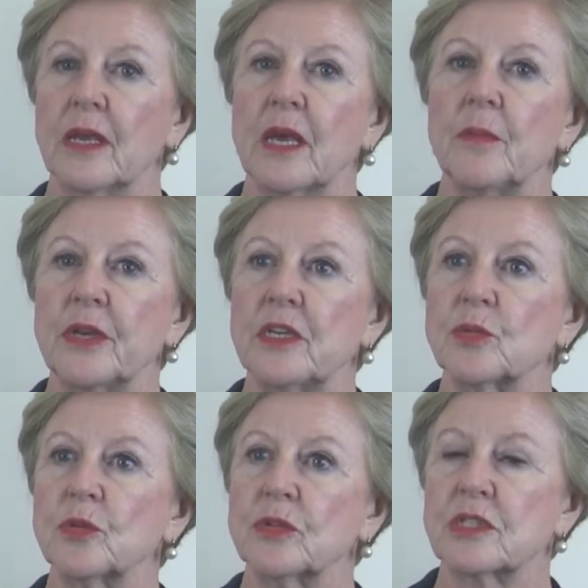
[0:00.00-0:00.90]

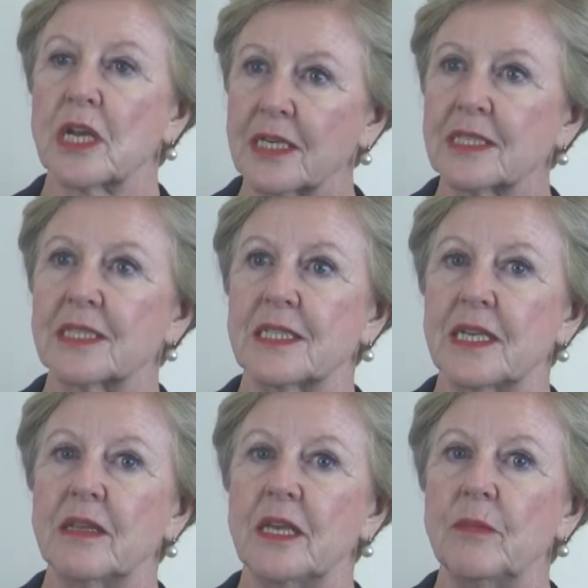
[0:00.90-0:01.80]
companies will start to
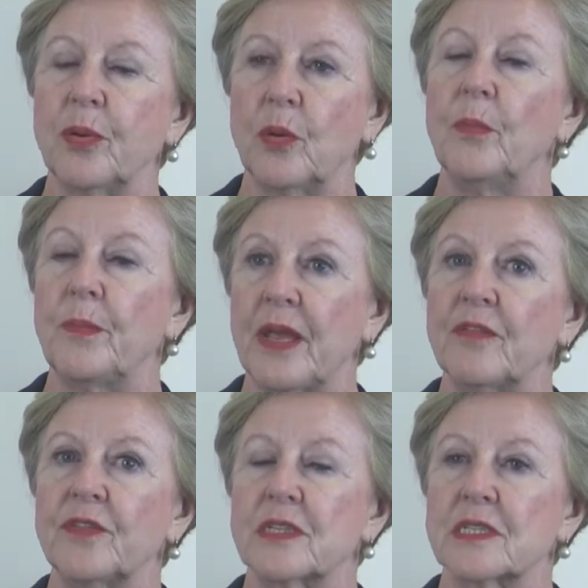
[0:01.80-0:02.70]
see the important
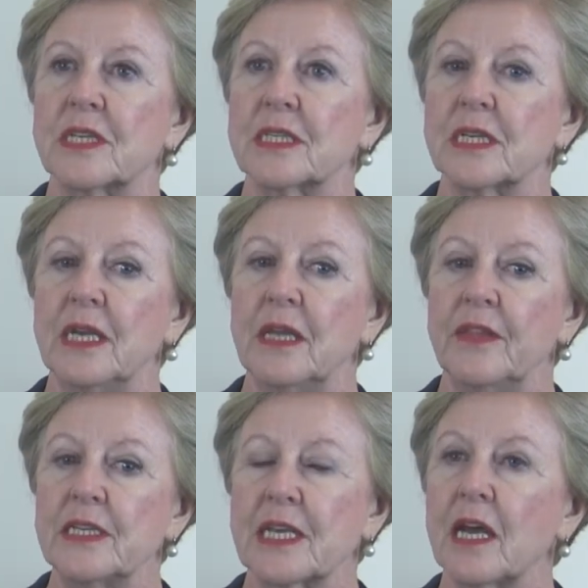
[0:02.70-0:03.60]
benefits that
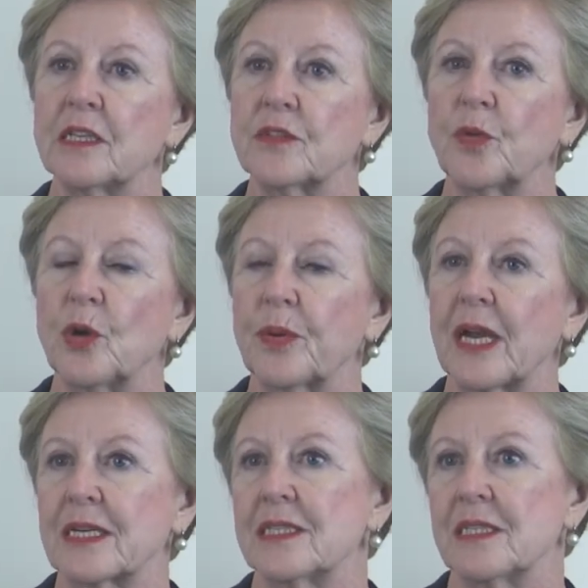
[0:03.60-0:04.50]
these kinds of work
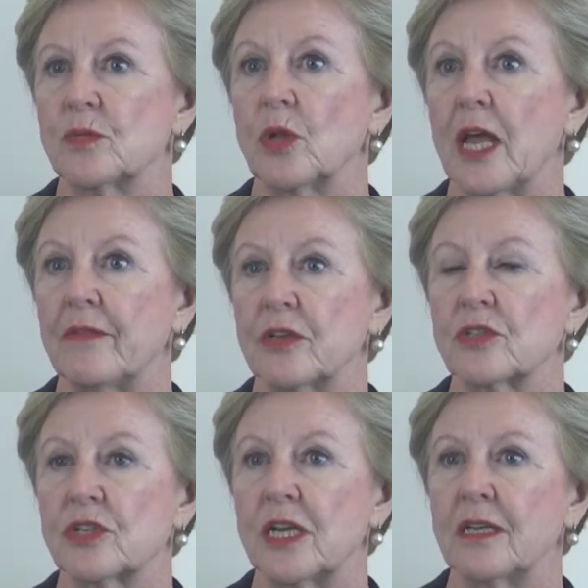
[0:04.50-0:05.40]
practices will have in
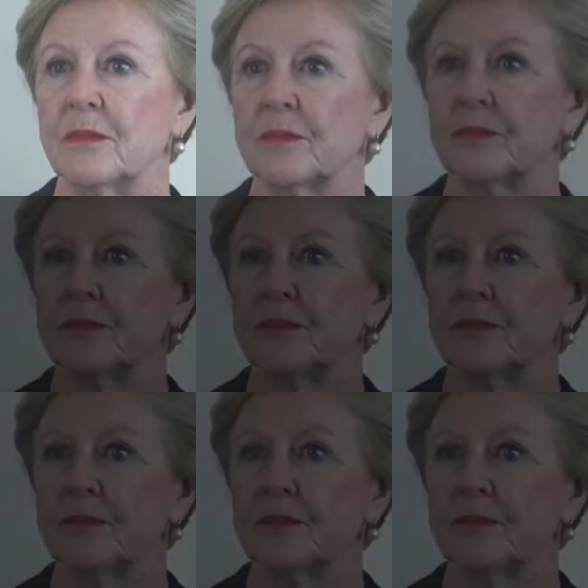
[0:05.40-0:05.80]
Australia.